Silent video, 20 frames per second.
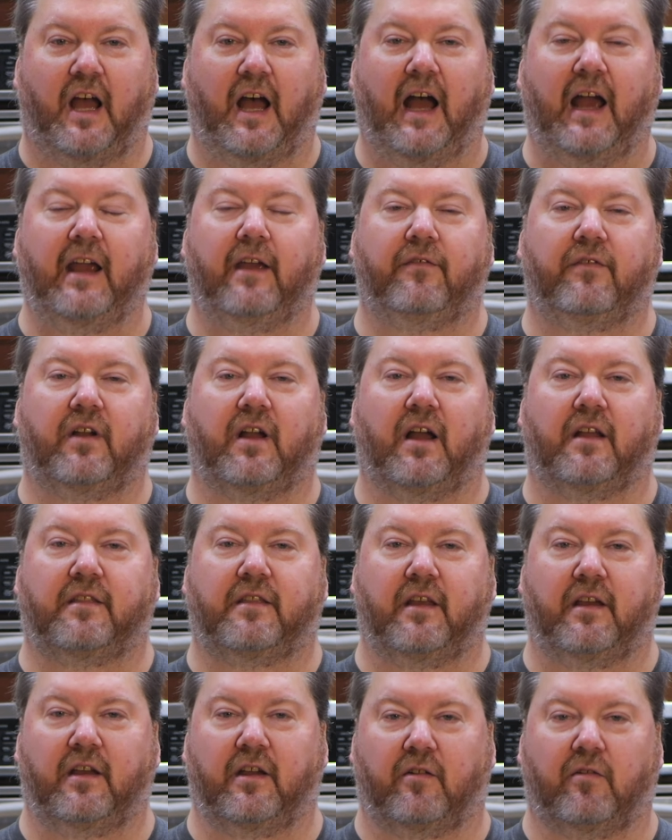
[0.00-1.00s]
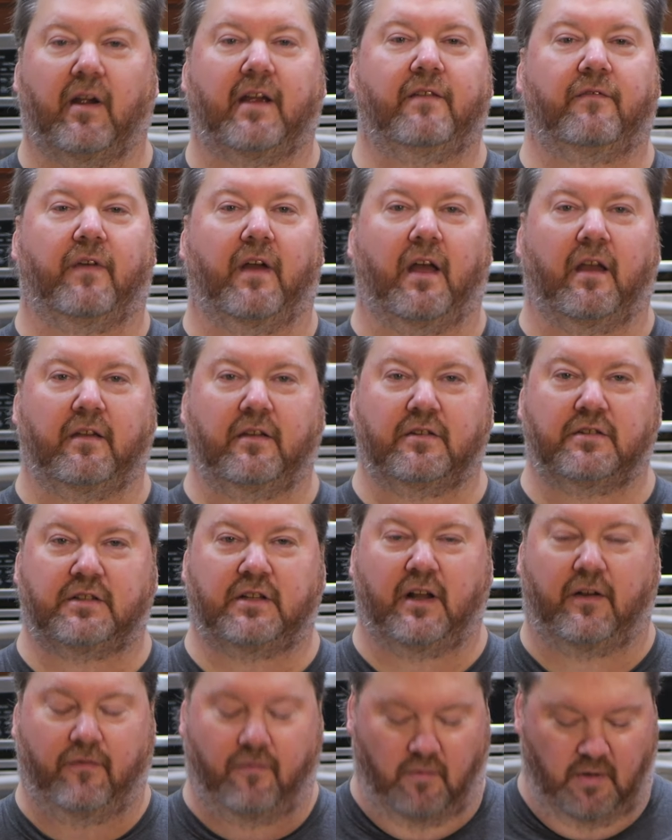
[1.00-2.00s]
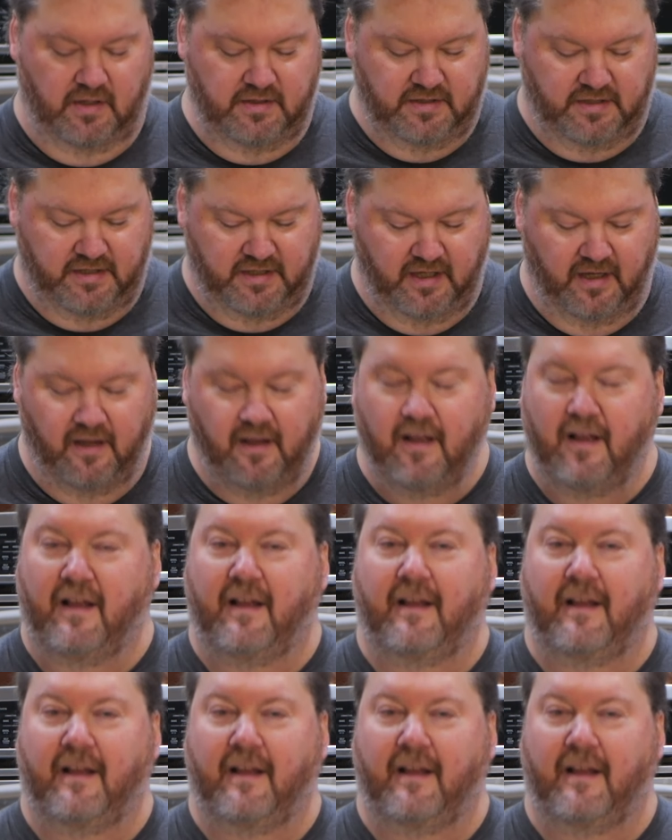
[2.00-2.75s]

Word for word: I even got the great value stuff once.